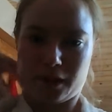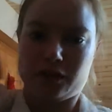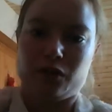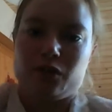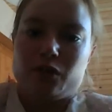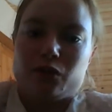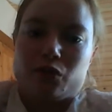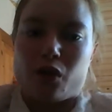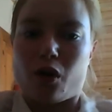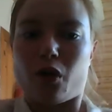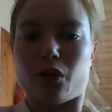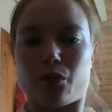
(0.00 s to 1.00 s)
And then you
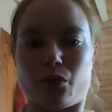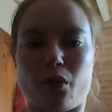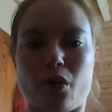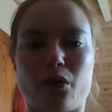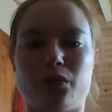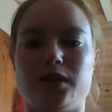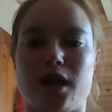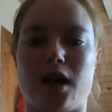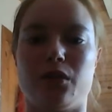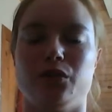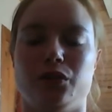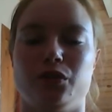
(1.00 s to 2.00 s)
slowly roll
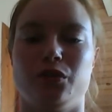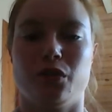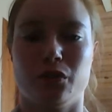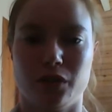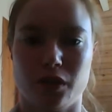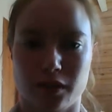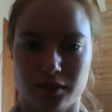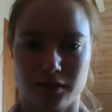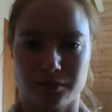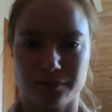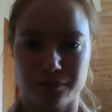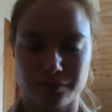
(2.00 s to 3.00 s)
down your
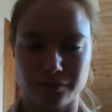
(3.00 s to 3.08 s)
shoulders.